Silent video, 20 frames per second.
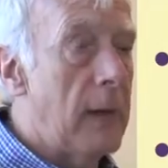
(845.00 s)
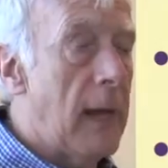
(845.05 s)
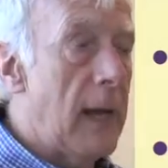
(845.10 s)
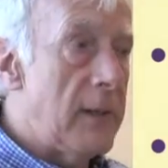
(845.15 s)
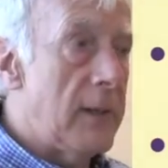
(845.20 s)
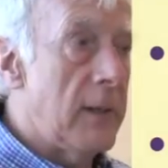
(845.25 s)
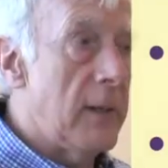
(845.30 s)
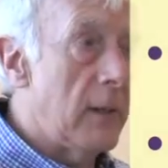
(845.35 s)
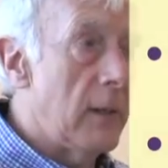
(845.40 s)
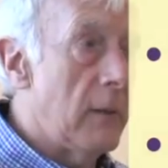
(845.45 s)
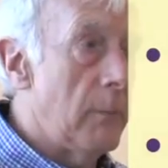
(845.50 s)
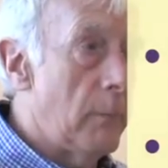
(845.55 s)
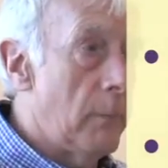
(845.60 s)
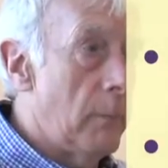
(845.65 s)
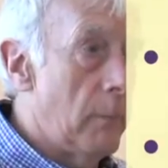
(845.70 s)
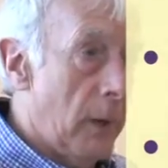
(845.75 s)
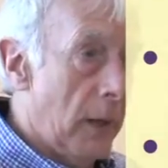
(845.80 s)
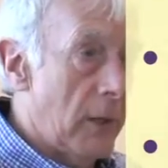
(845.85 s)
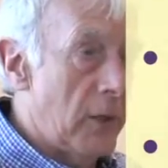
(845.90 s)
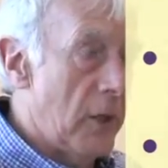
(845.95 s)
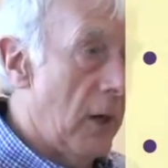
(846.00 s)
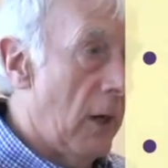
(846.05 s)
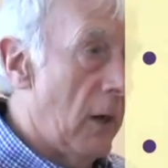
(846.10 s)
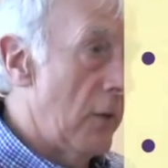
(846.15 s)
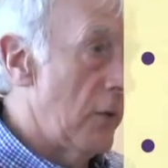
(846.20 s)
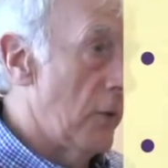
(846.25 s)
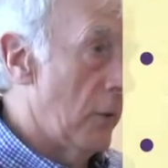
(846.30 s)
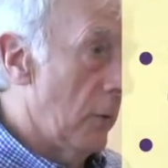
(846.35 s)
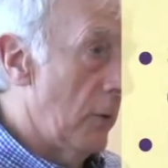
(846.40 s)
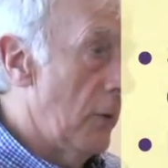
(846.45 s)
get it by
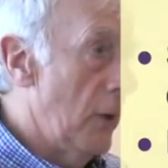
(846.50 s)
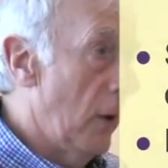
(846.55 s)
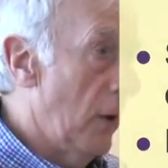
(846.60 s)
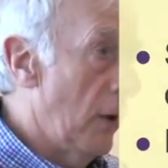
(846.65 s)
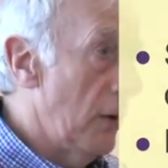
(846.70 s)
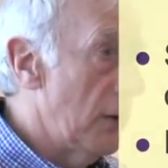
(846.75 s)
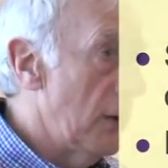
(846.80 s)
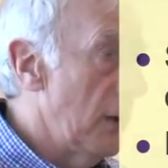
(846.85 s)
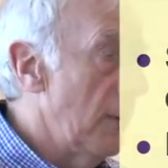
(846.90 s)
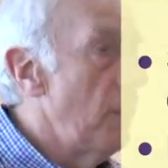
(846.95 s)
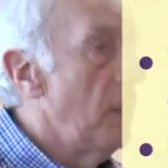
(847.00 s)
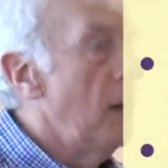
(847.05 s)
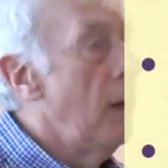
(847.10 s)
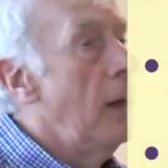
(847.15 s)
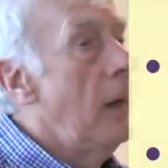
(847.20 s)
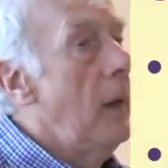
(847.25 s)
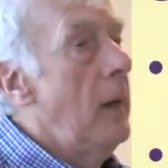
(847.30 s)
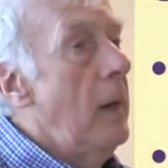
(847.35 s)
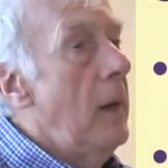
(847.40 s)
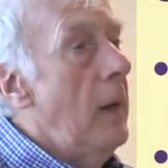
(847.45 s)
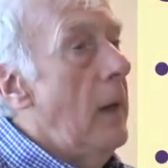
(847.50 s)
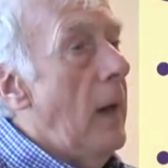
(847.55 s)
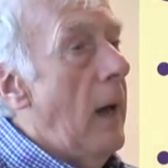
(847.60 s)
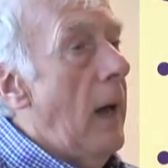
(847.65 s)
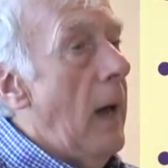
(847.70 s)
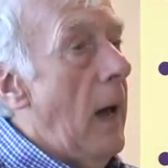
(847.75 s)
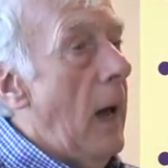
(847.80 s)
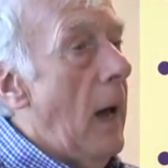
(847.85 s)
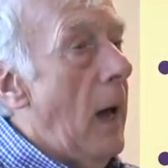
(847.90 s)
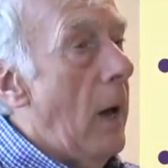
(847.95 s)
chance or not.
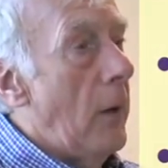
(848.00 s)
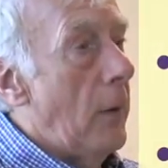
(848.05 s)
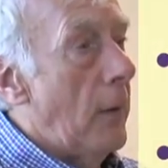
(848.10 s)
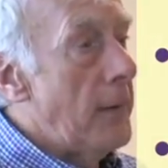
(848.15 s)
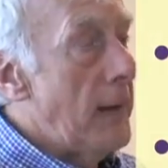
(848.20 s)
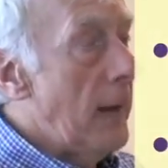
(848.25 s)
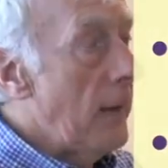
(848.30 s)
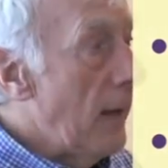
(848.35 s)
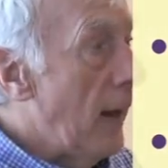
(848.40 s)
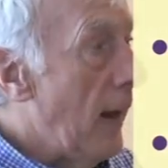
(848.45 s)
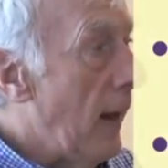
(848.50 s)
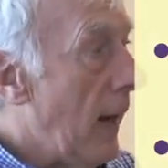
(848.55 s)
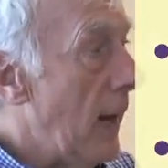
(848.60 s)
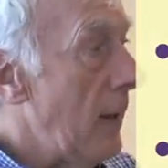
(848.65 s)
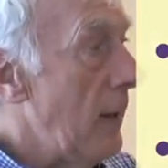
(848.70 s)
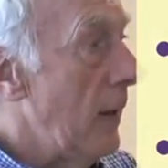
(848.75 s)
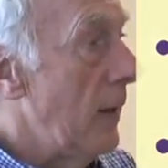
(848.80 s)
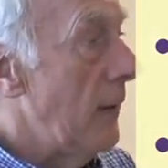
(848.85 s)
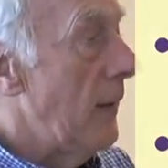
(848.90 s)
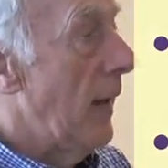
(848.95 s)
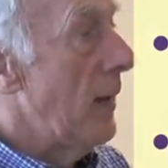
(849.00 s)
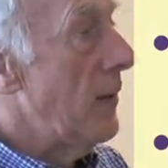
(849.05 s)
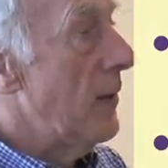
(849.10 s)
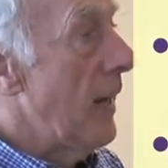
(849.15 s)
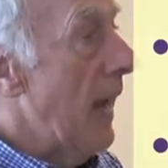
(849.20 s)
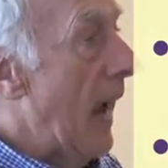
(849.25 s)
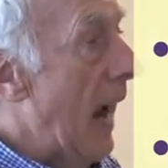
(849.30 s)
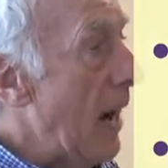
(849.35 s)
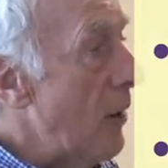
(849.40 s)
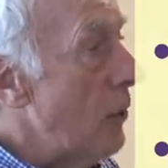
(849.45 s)
And on the other hand, there's
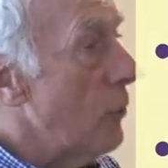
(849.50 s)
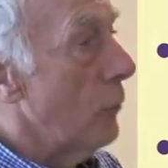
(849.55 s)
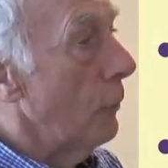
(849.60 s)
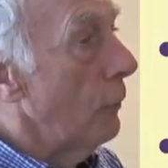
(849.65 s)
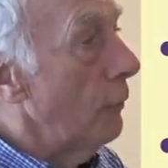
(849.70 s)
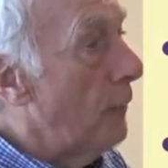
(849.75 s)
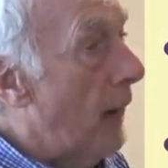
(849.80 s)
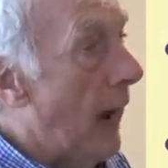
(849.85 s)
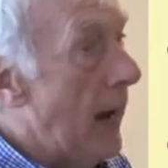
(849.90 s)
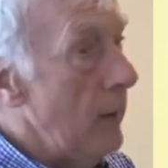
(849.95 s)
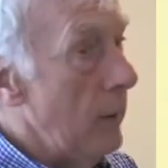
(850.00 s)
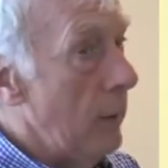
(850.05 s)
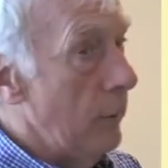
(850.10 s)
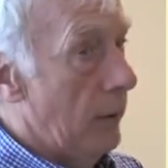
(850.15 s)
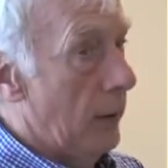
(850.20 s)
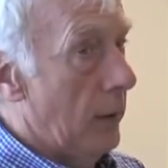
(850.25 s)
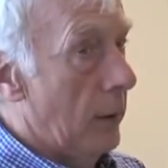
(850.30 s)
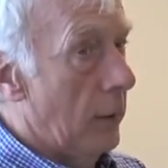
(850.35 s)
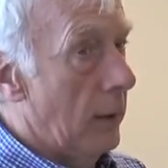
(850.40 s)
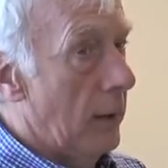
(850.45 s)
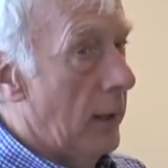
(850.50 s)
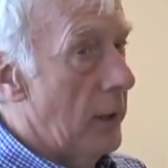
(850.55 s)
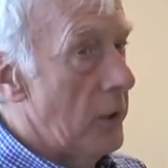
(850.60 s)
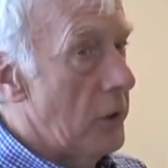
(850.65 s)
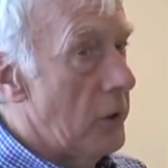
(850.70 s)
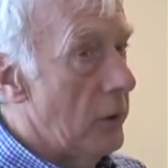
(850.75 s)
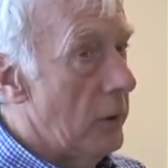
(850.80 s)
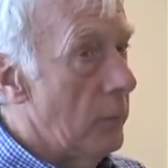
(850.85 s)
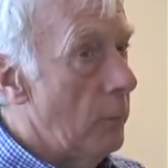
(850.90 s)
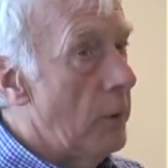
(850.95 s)
the actual value of the
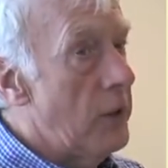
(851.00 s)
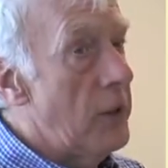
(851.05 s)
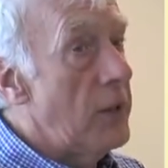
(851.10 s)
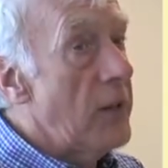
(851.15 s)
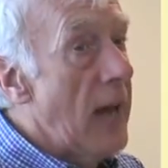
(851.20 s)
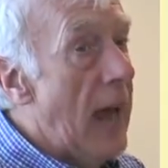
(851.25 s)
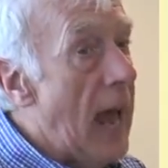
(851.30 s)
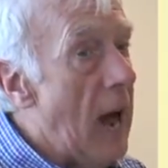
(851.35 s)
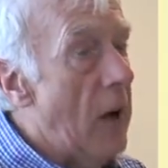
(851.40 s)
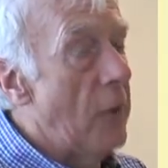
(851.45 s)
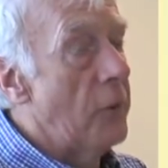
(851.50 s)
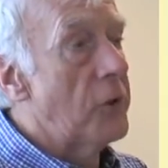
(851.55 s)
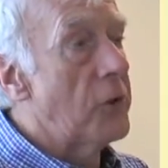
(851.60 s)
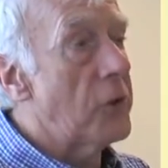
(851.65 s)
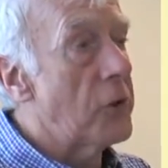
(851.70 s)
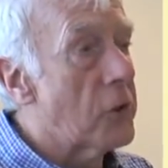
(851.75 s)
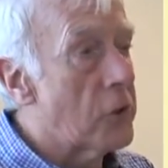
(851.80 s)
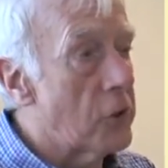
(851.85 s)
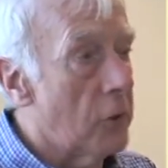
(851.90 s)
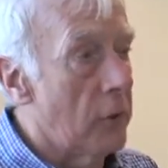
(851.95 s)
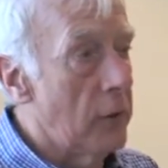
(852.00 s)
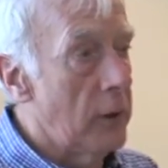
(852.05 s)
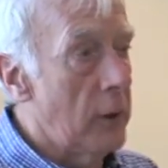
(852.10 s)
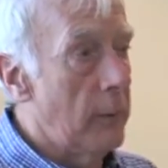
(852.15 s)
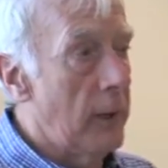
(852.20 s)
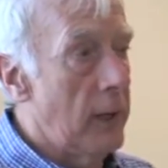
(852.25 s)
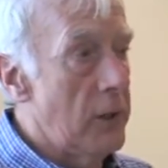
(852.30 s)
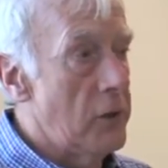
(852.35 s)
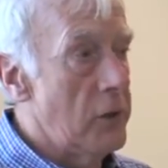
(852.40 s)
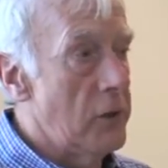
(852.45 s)
correlation, which is how strong the
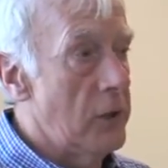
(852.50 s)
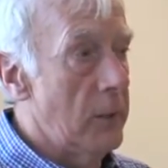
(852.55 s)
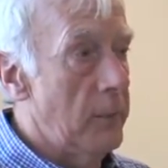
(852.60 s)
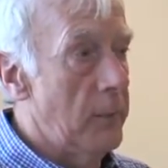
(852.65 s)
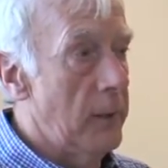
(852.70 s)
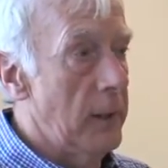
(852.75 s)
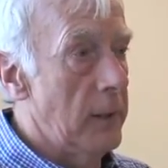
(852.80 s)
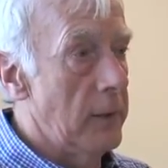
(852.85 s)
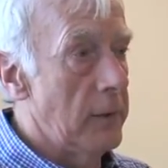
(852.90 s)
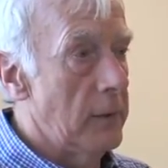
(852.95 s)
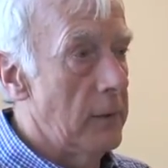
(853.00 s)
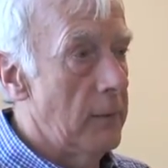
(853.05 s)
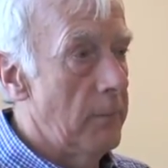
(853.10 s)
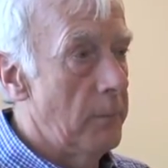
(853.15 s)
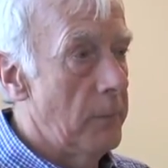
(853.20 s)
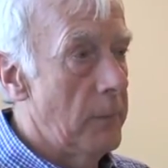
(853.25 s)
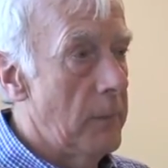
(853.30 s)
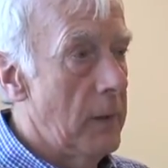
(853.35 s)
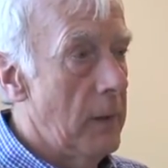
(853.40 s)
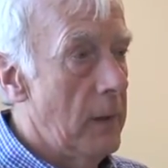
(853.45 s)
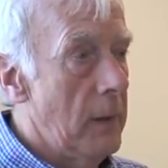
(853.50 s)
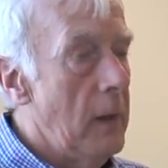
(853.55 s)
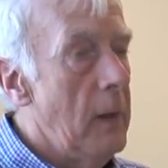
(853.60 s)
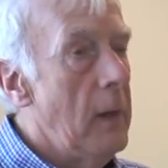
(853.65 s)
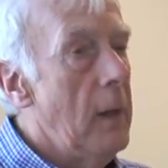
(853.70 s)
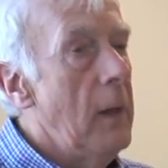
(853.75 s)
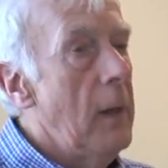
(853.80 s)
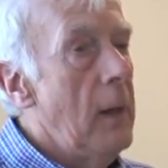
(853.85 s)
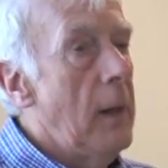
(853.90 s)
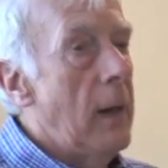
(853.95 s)
relationship is.
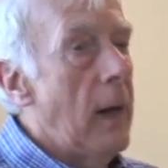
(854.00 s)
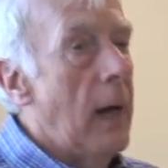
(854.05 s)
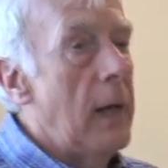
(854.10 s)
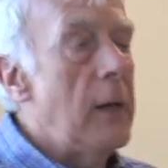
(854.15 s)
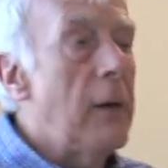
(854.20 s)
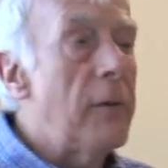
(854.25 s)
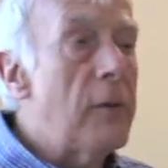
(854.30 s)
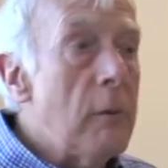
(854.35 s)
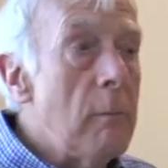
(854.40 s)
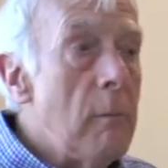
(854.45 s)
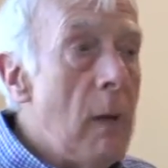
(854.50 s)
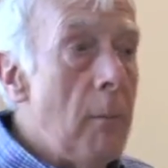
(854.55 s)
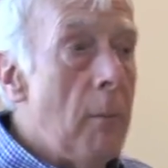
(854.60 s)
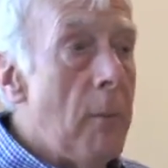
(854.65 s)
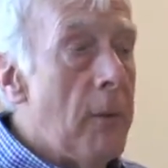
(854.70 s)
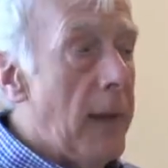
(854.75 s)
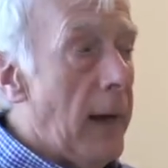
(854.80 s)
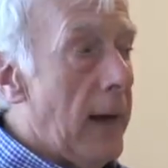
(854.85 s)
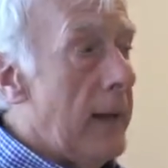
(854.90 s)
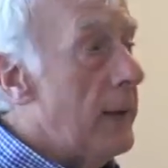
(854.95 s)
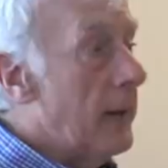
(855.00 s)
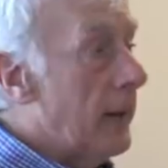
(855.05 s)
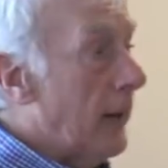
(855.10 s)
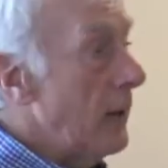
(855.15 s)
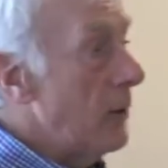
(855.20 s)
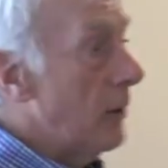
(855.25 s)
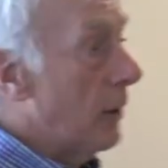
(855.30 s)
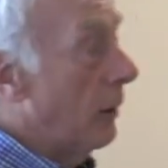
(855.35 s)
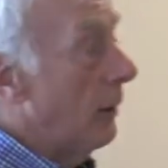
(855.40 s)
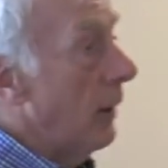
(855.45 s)
And you have to remember that in the
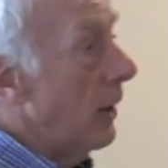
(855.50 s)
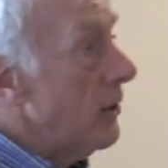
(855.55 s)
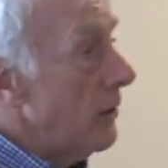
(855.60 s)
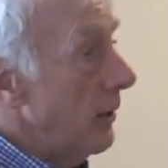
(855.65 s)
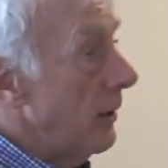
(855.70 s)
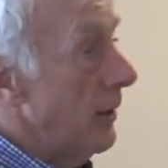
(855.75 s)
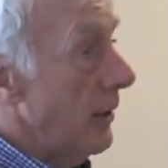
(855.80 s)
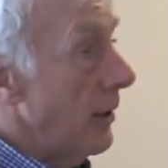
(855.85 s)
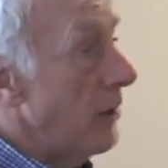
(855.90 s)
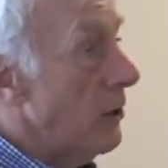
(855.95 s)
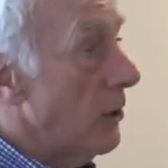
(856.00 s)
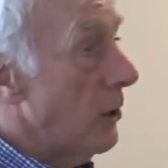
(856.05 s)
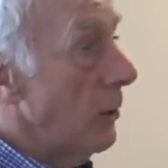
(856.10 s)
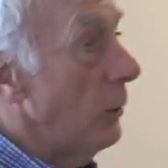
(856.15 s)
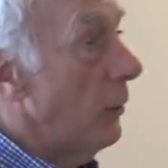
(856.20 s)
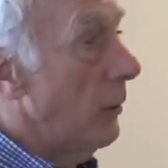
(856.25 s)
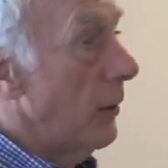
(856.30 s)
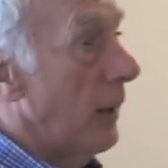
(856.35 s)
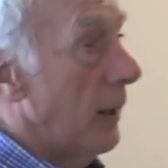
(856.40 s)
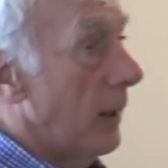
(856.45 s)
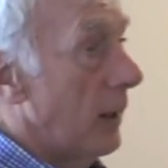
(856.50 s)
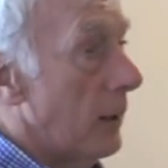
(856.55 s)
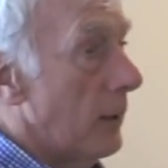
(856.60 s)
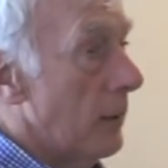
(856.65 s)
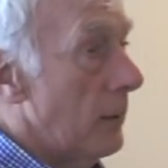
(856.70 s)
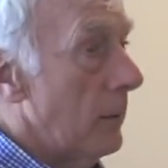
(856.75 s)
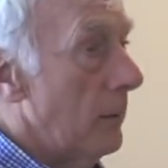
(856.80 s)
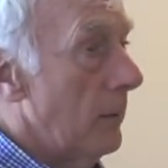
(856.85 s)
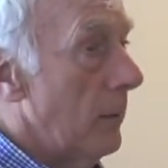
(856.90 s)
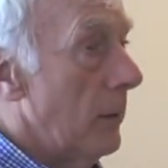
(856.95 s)
case of correlation, there's these two
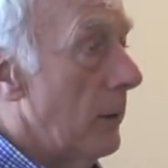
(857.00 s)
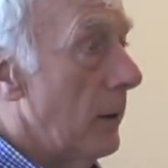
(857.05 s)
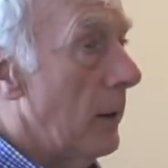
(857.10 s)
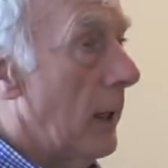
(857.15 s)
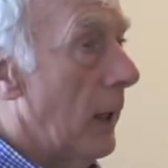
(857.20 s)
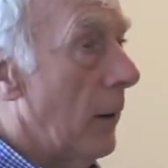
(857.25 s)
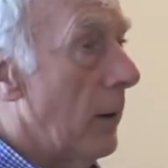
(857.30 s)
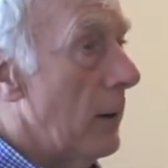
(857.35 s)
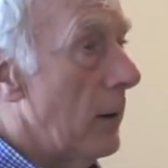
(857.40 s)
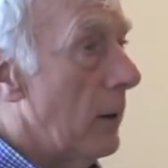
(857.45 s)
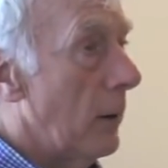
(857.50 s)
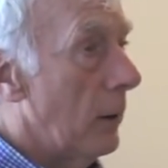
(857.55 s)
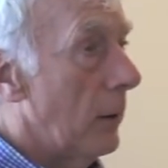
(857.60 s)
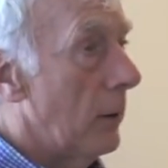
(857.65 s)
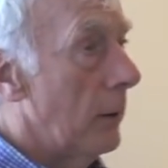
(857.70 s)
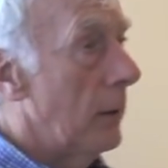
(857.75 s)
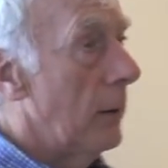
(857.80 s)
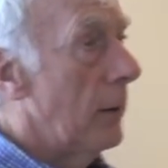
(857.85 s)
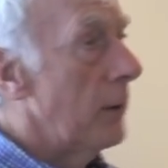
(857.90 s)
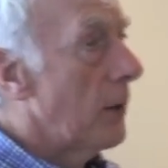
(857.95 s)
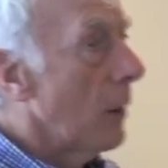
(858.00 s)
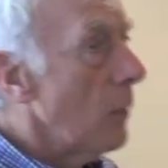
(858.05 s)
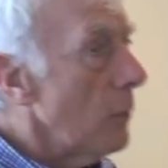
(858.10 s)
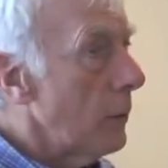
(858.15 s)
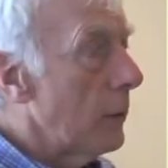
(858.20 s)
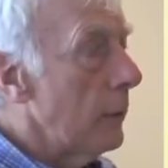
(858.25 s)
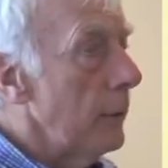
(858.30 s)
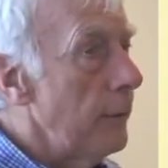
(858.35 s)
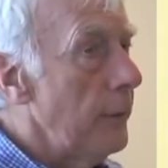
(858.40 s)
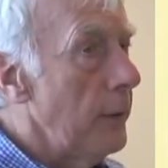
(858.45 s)
things that are going on.
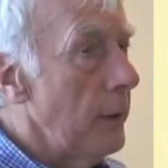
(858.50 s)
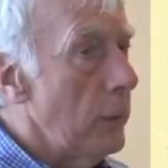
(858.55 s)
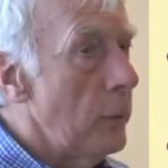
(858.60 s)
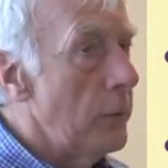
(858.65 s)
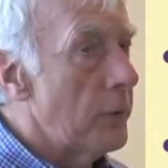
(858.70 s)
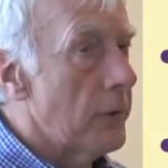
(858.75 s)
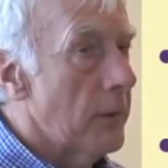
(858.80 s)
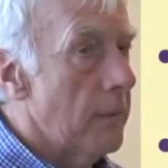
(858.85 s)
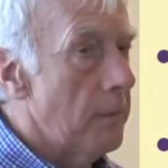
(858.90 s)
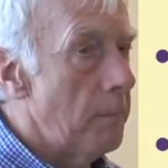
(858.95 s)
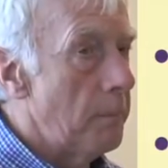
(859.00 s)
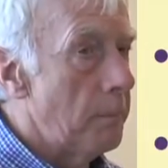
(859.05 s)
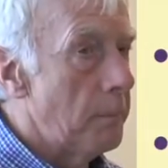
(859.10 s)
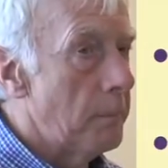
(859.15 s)
Don't confuse them.